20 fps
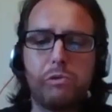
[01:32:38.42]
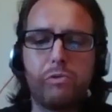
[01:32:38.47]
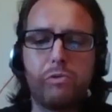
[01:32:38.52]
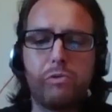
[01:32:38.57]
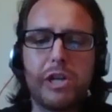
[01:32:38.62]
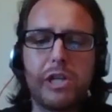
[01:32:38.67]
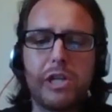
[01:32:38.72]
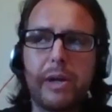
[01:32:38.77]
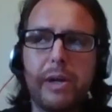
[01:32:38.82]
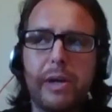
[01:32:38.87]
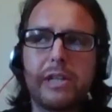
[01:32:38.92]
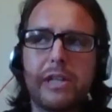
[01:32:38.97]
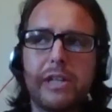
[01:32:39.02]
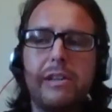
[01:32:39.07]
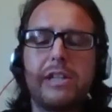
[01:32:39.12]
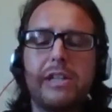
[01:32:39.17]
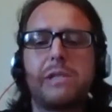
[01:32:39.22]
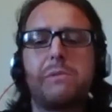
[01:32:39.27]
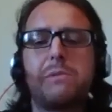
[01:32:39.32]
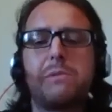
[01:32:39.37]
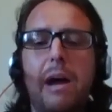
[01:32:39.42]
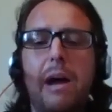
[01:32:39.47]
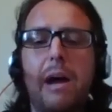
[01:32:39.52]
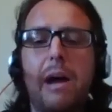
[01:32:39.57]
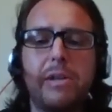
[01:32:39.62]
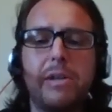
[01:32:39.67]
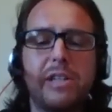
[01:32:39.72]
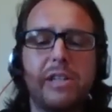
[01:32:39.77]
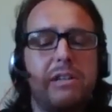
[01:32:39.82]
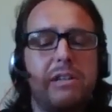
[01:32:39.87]
raise awareness, say this is what
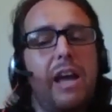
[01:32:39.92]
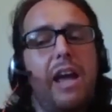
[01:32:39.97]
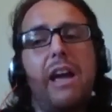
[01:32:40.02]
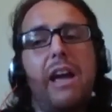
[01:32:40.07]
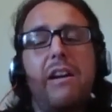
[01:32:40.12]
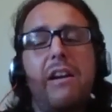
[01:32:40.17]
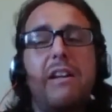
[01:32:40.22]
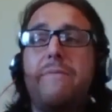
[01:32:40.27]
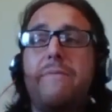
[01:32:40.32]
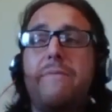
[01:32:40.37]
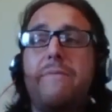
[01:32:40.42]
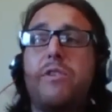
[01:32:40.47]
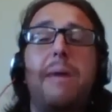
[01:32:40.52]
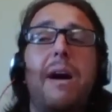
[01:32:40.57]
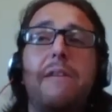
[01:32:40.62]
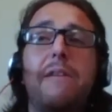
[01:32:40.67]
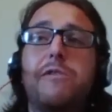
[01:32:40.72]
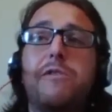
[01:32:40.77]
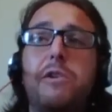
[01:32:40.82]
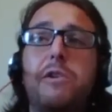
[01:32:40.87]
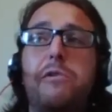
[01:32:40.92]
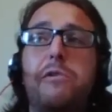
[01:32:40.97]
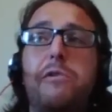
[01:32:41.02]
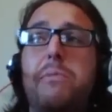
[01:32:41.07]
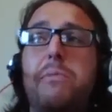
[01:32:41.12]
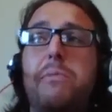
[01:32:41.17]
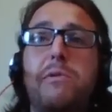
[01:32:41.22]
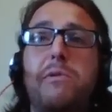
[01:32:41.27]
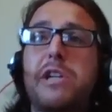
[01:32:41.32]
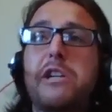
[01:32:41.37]
happens. And you might have to go through the
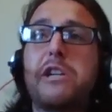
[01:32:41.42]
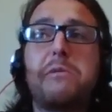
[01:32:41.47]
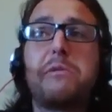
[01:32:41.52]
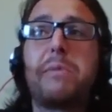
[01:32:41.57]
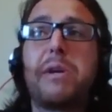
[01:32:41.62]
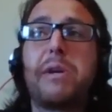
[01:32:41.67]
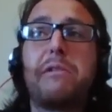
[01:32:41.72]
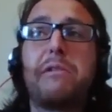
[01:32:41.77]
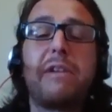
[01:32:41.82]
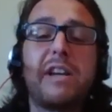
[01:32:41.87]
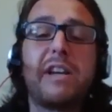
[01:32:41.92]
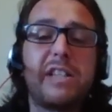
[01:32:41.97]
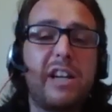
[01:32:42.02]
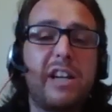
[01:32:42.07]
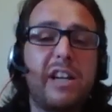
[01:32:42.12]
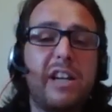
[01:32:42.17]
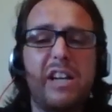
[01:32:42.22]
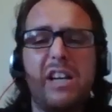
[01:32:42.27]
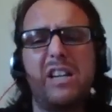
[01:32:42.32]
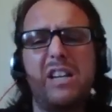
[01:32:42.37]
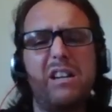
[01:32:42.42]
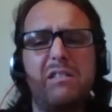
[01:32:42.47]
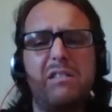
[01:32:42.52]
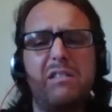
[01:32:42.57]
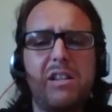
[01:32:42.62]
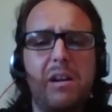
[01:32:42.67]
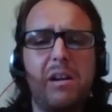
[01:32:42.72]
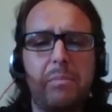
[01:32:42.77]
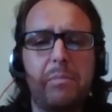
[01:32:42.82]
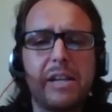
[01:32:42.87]
process of being arrested, and it's
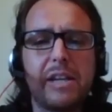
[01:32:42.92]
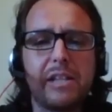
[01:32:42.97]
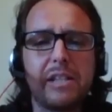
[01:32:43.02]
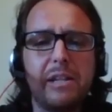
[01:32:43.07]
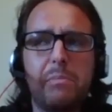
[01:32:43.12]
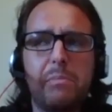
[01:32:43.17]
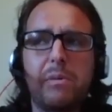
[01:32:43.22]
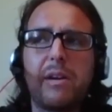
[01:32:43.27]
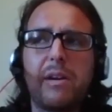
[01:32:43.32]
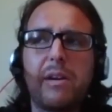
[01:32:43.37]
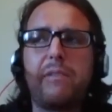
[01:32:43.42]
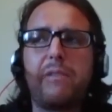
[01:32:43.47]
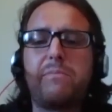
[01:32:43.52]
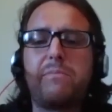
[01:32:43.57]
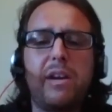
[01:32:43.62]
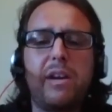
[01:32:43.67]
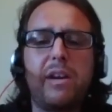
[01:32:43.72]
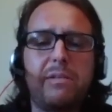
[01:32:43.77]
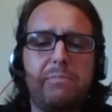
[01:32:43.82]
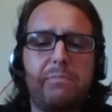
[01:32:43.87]
not pleasant, but I've been